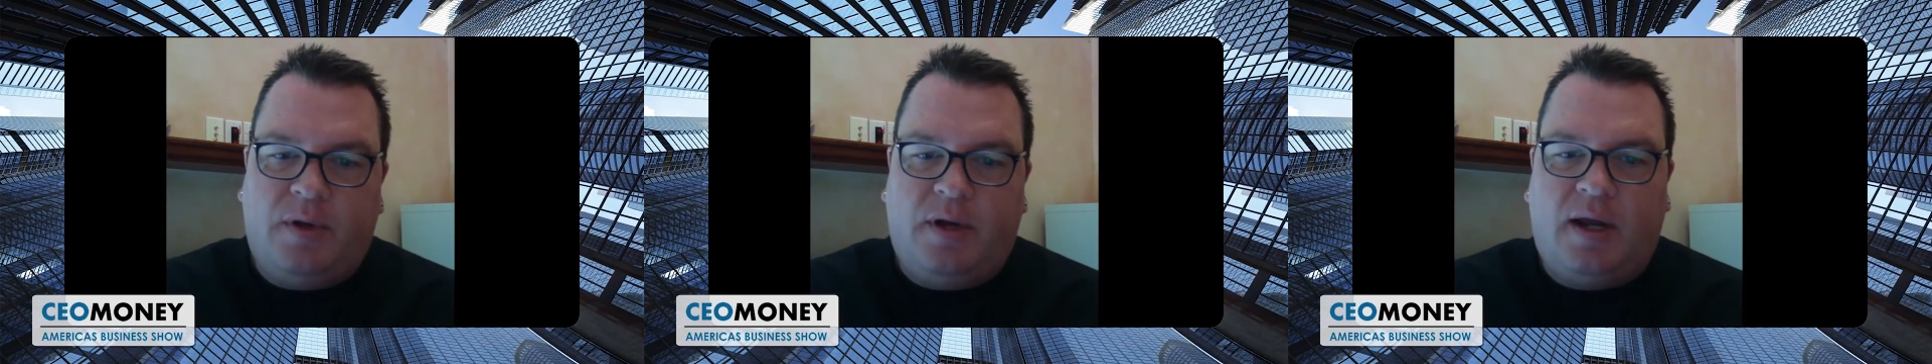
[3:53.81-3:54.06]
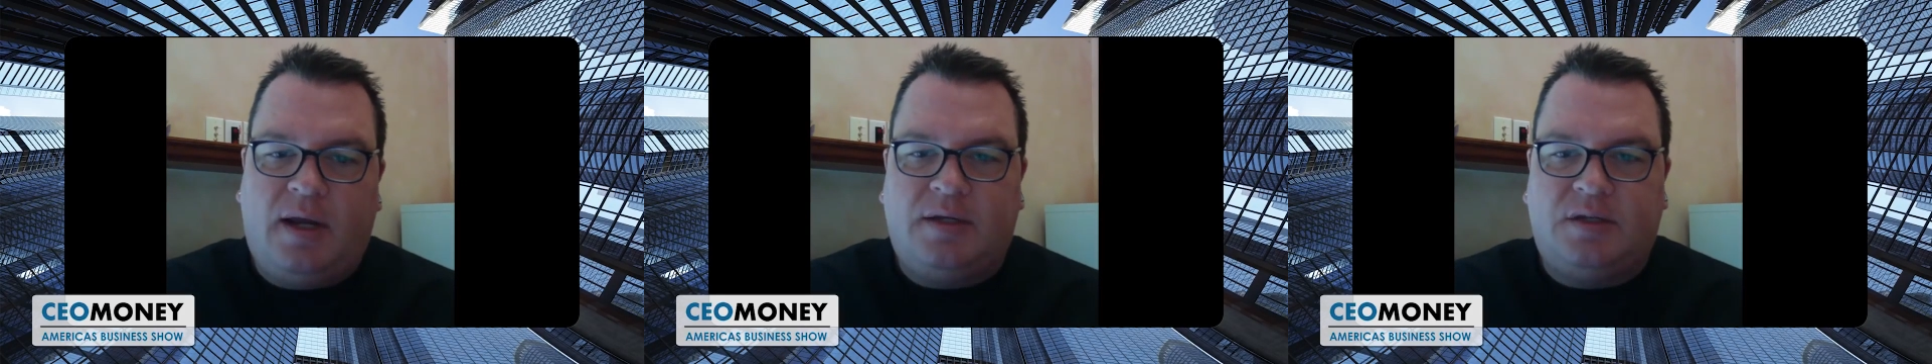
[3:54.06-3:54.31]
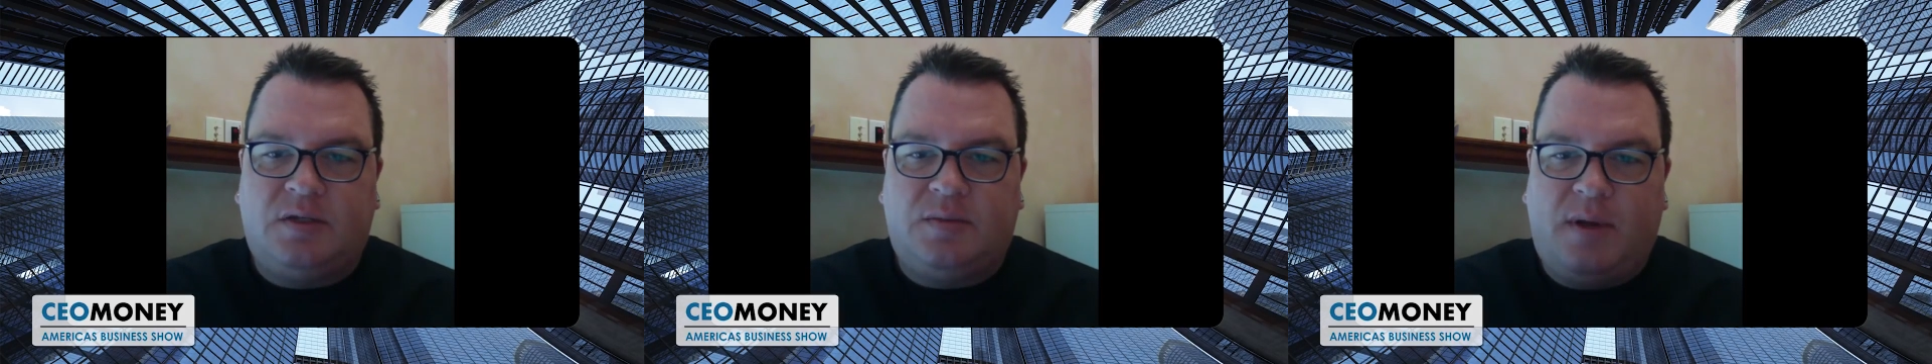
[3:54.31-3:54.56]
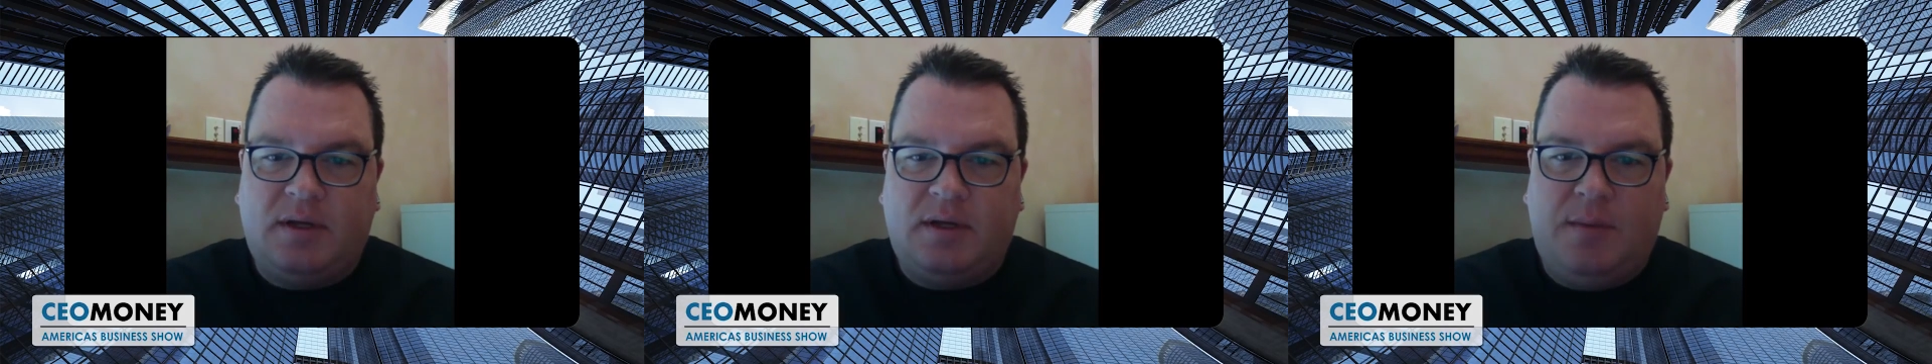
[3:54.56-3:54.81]
and I get to
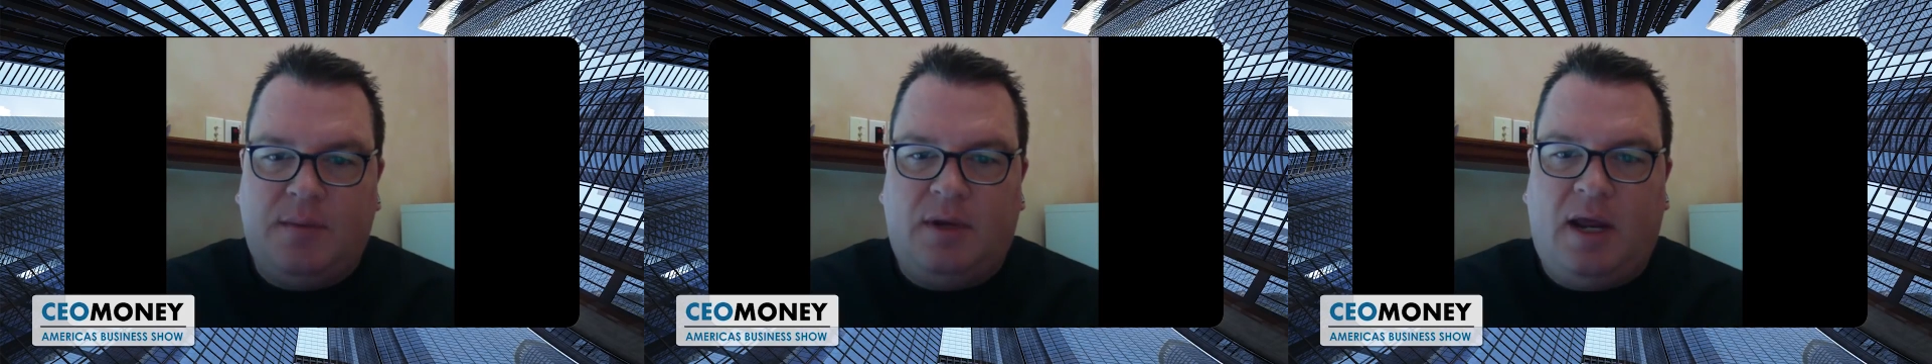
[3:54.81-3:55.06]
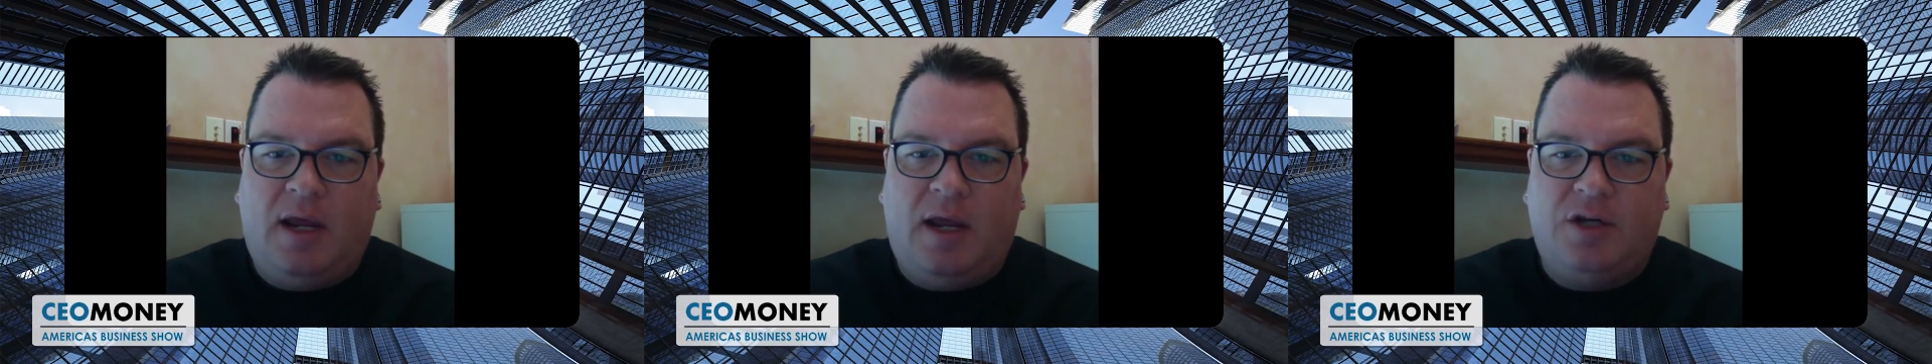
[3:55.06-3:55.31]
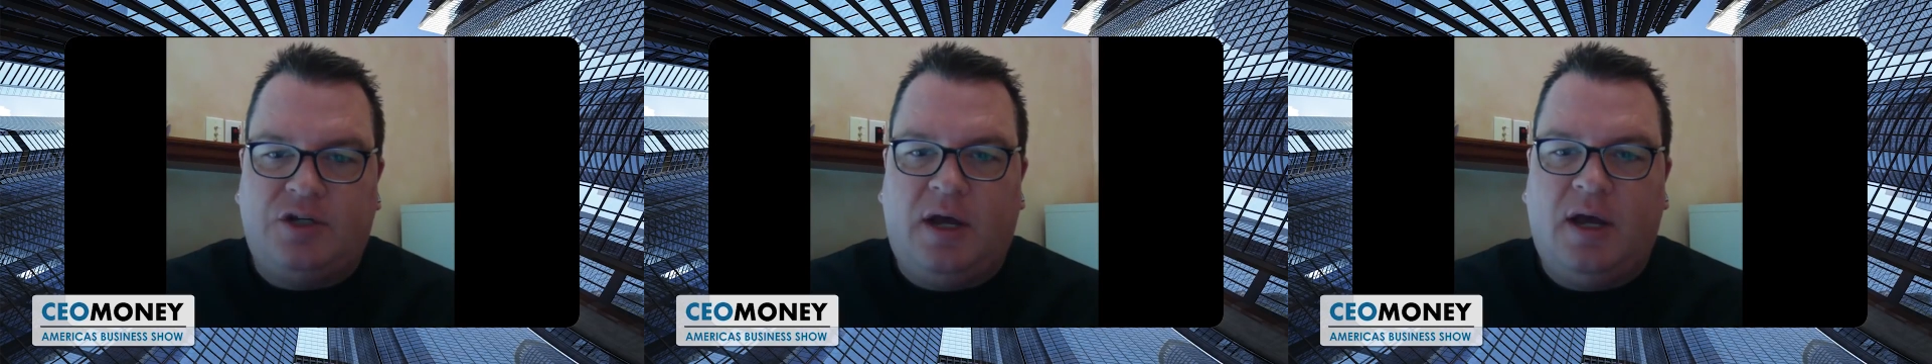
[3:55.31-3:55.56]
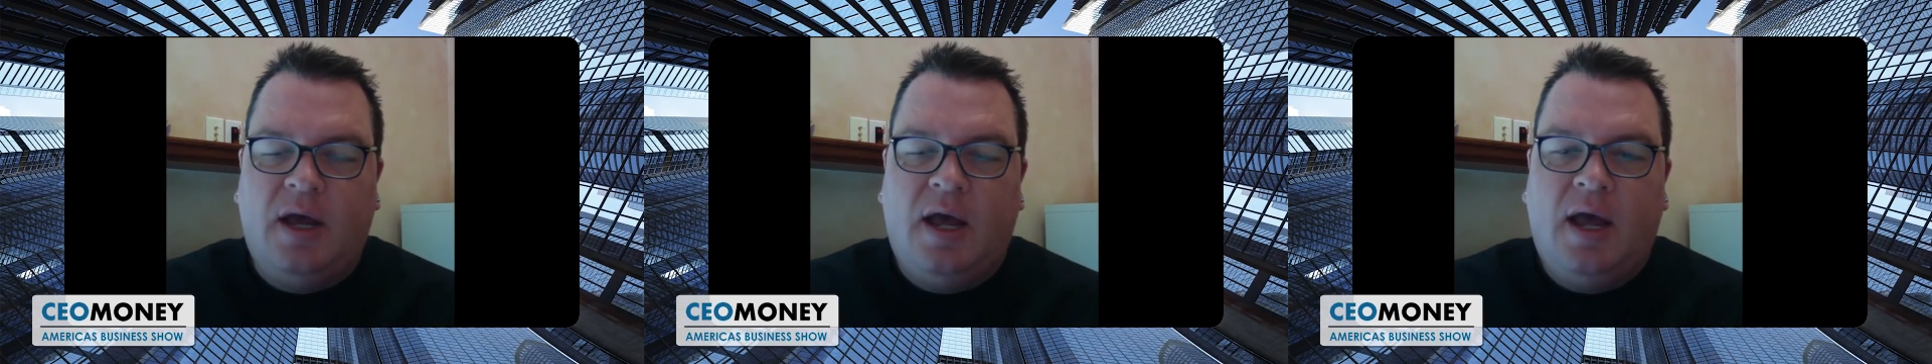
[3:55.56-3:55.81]
spend time in Asia,